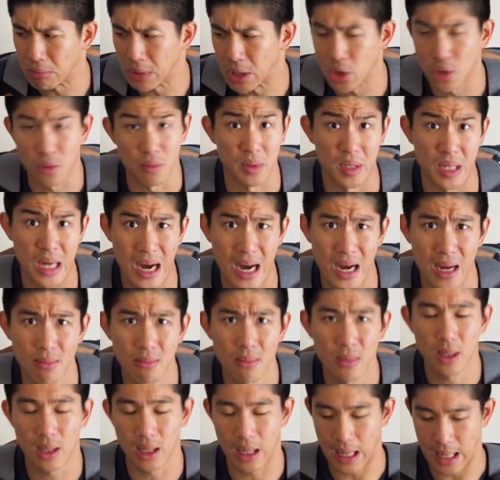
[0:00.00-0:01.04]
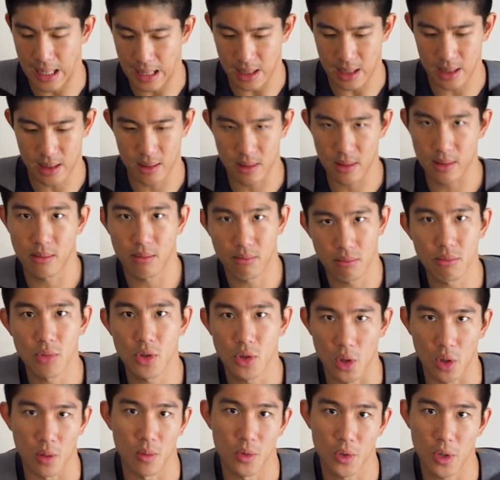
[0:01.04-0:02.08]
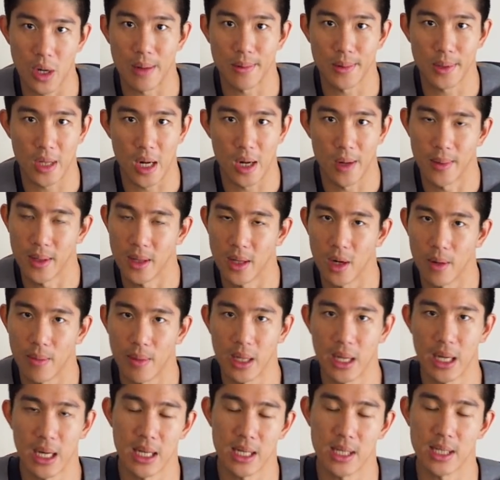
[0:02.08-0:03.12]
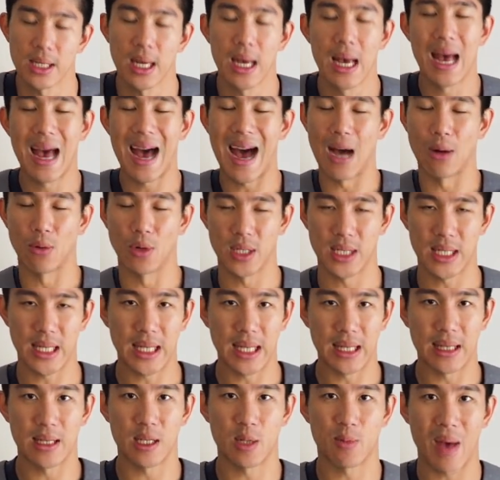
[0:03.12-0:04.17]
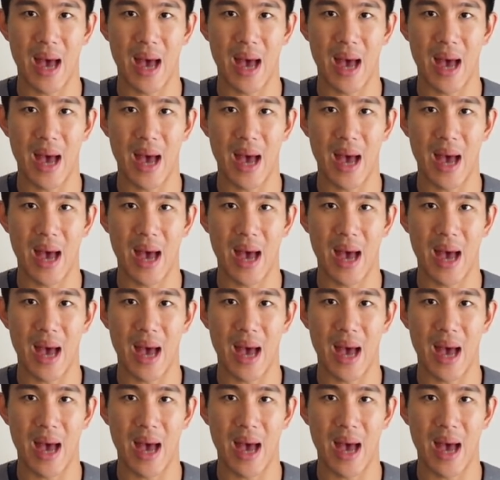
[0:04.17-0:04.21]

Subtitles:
in terms of time, like sternum strap's got to be there, because I will say that this